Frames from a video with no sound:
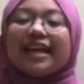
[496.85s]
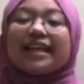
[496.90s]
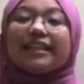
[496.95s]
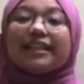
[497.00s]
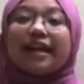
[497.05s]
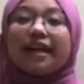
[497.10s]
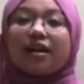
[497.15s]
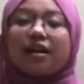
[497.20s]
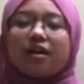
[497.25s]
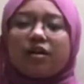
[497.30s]

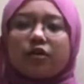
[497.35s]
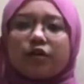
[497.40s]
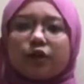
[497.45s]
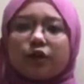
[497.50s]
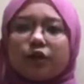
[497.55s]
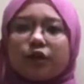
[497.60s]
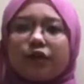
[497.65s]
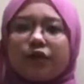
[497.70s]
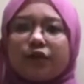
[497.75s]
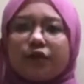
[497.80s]
There are
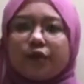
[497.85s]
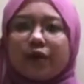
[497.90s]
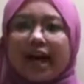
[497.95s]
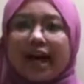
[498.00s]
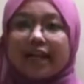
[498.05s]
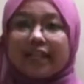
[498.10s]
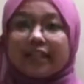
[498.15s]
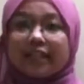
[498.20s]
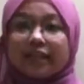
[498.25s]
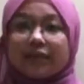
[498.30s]
also few
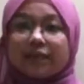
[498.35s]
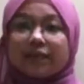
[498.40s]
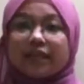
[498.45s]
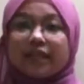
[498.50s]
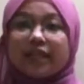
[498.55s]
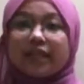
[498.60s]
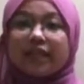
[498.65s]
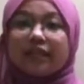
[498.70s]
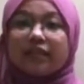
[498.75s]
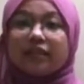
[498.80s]

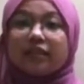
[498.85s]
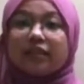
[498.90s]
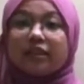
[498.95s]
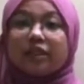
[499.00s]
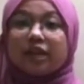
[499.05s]
items in